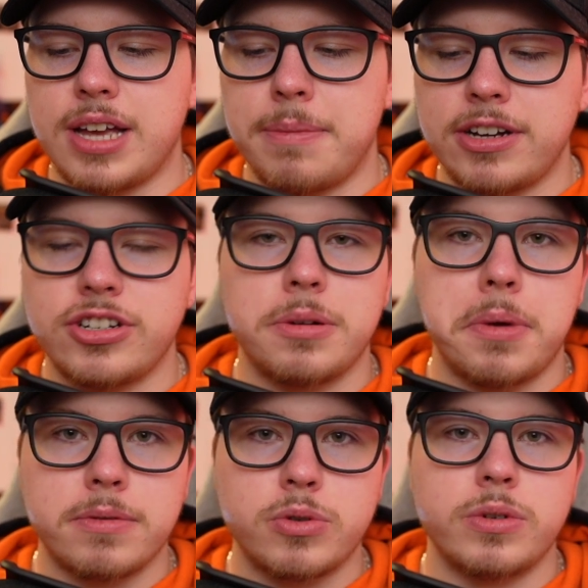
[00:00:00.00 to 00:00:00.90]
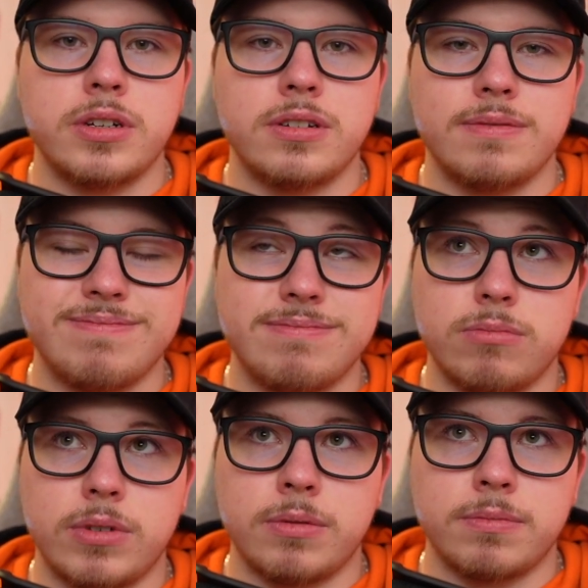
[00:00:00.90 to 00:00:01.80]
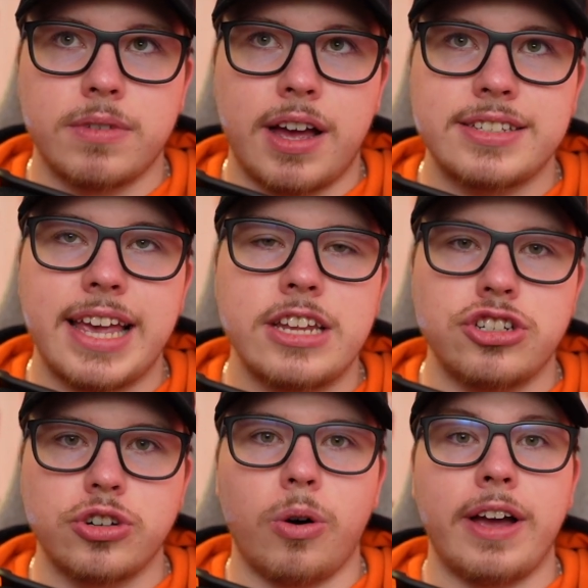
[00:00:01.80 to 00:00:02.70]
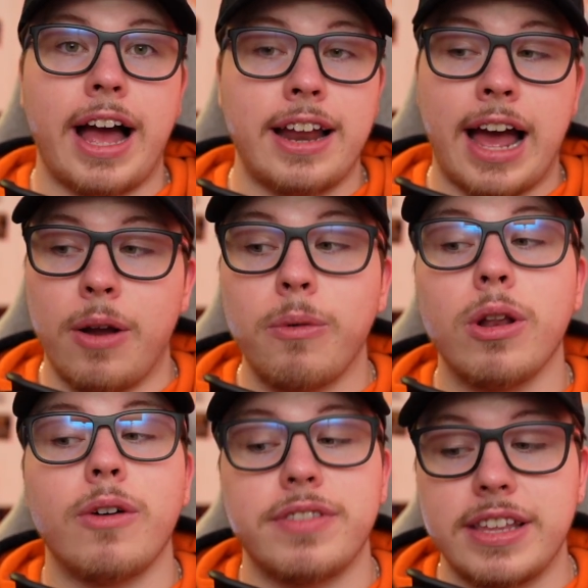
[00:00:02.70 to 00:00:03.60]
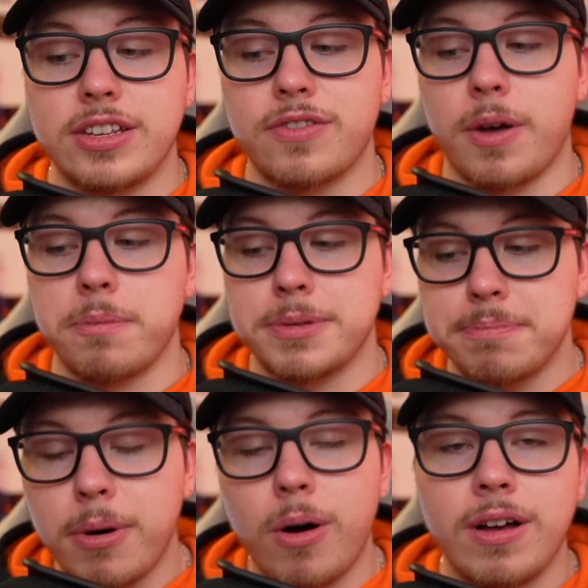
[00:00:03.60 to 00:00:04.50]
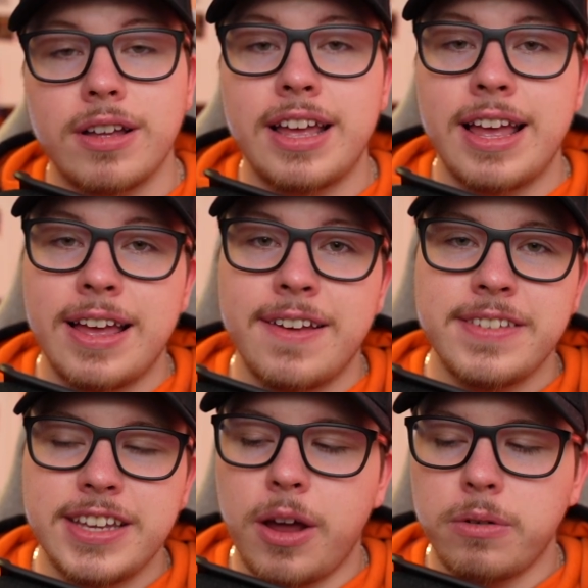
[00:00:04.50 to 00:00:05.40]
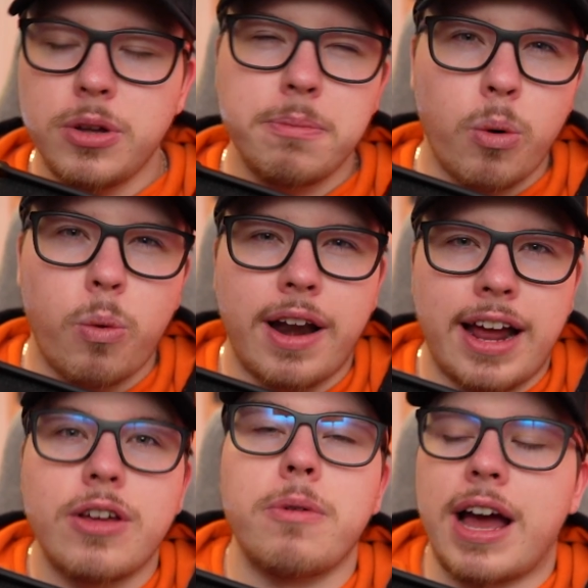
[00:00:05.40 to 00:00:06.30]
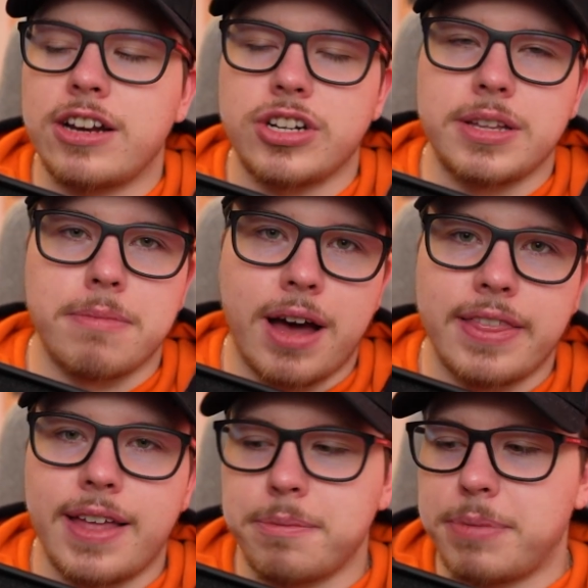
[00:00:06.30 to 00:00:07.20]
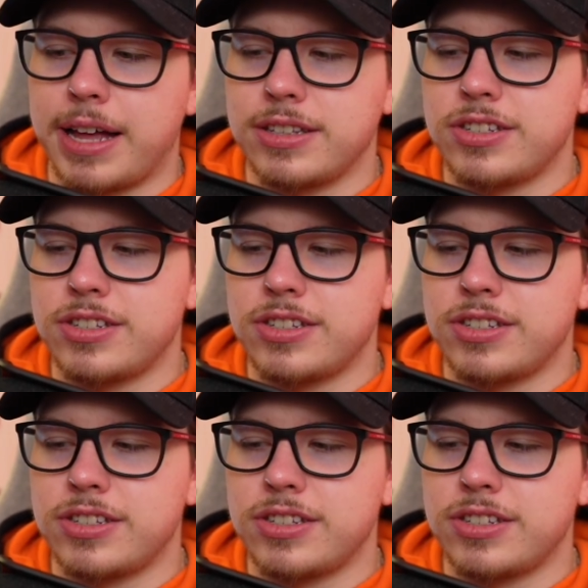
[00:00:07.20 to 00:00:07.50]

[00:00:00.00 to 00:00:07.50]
I'm actually going to be able to, well, I say enjoy, I don't love these films, but you know, number one, I don't actually mind that bad.